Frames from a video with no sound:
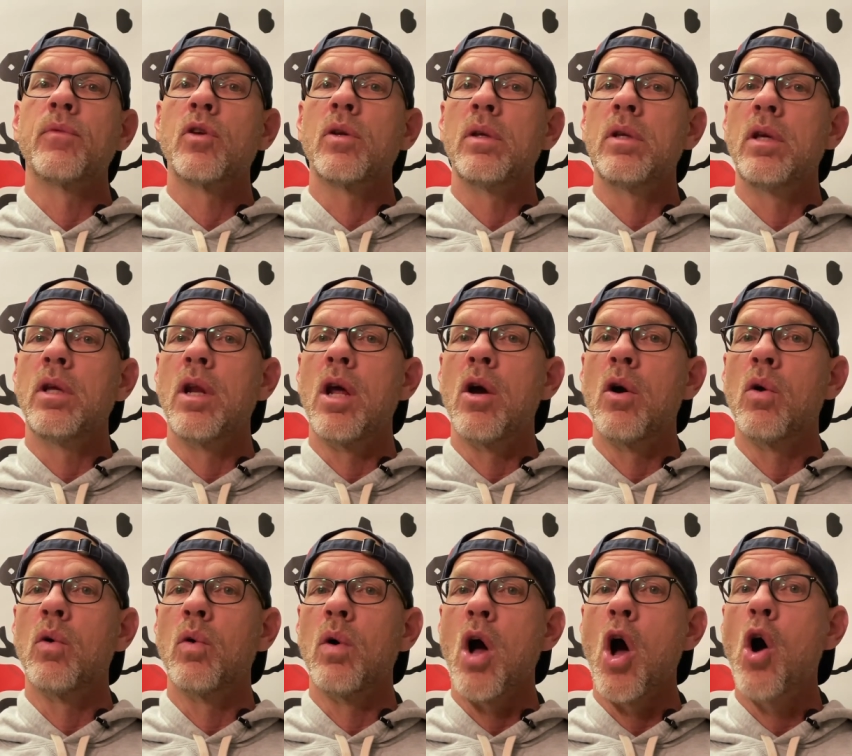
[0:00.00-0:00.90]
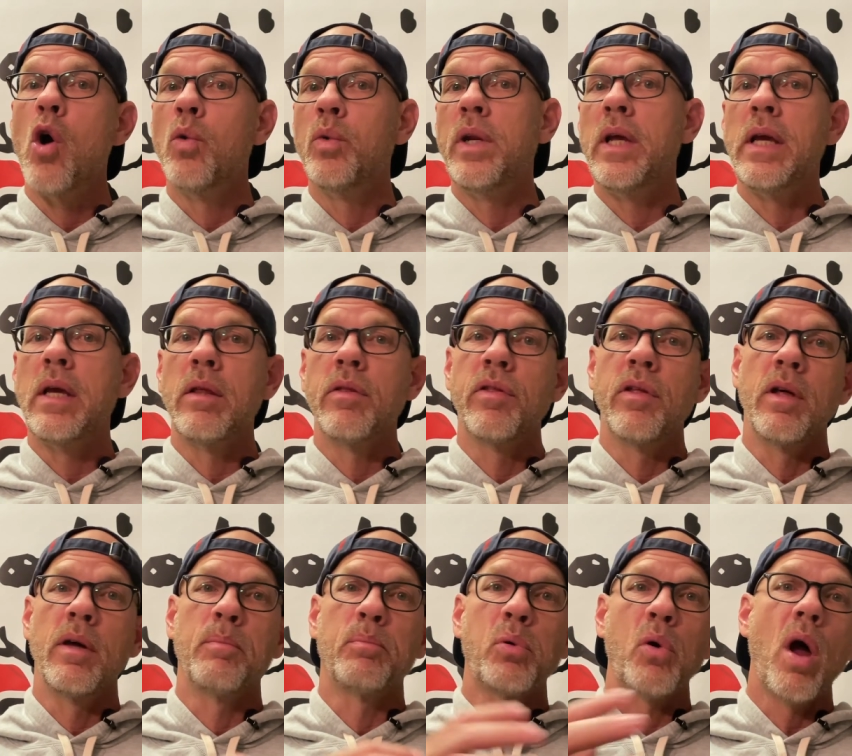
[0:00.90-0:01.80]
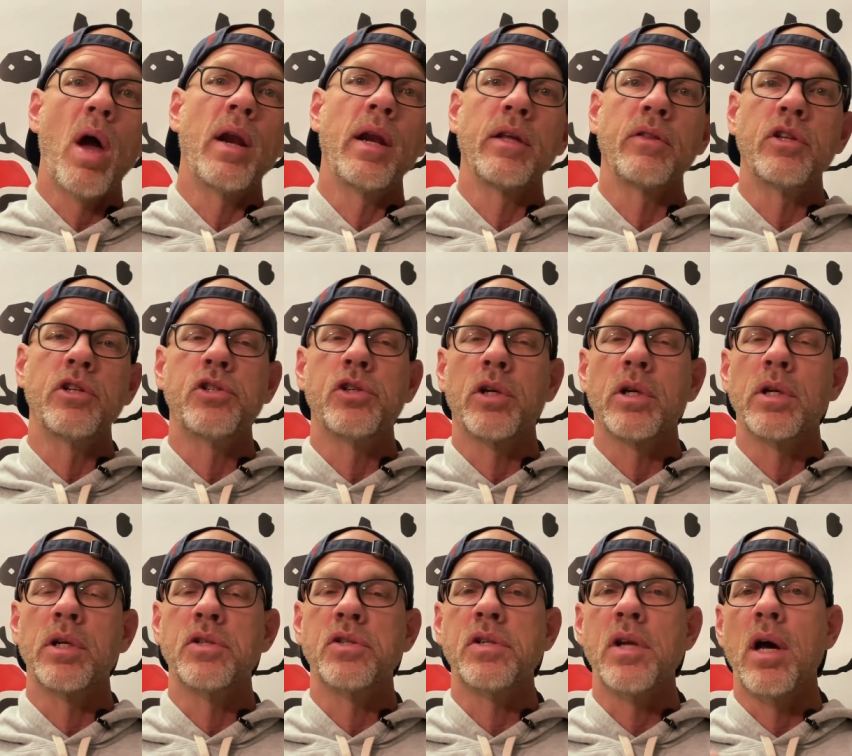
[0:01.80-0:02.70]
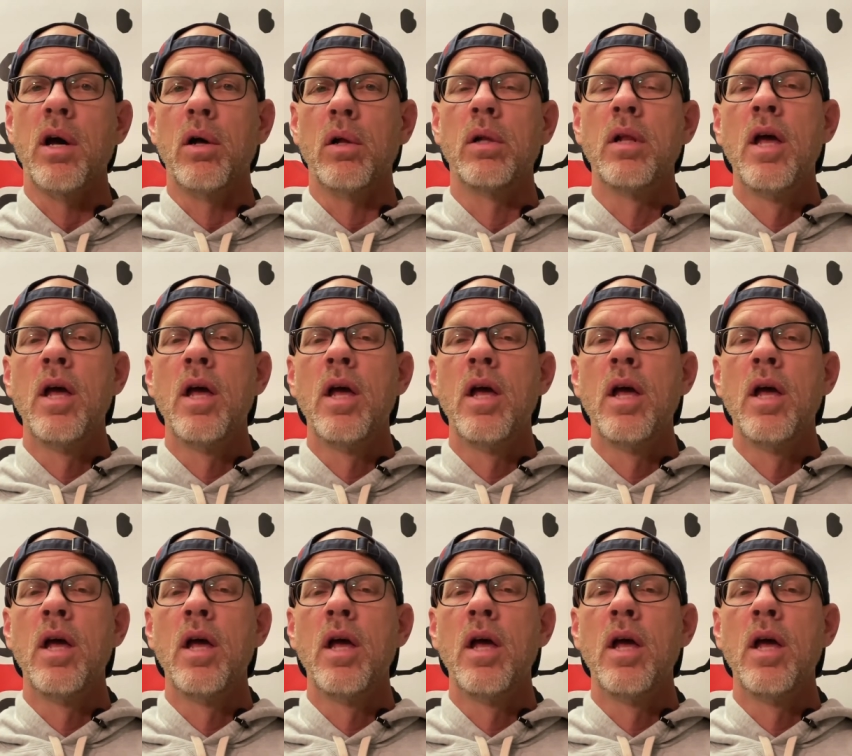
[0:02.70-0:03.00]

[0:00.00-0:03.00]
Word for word: you know, honing the product that you're going to sell.